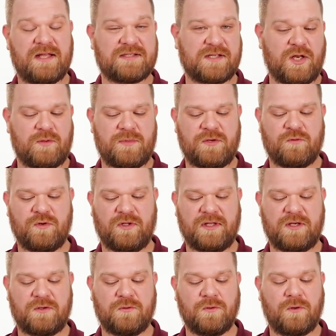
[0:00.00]
it's gonna be
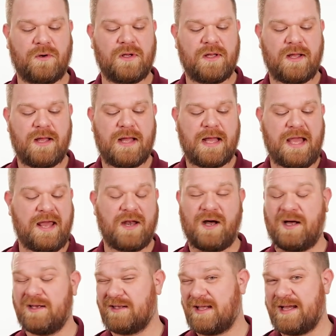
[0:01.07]
really cool. And
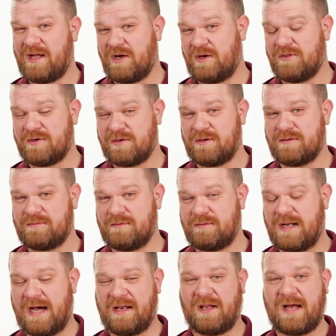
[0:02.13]
unlike other
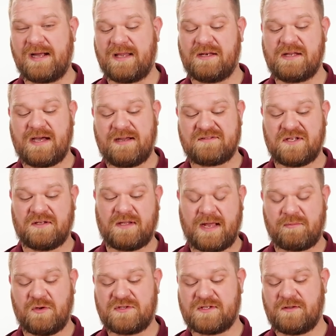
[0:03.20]
non-locking knives,
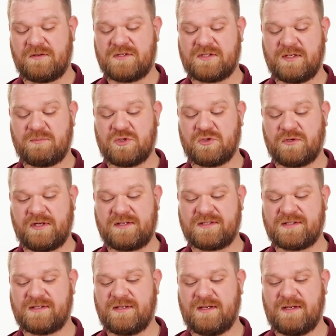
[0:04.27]
unlike most other slip joints,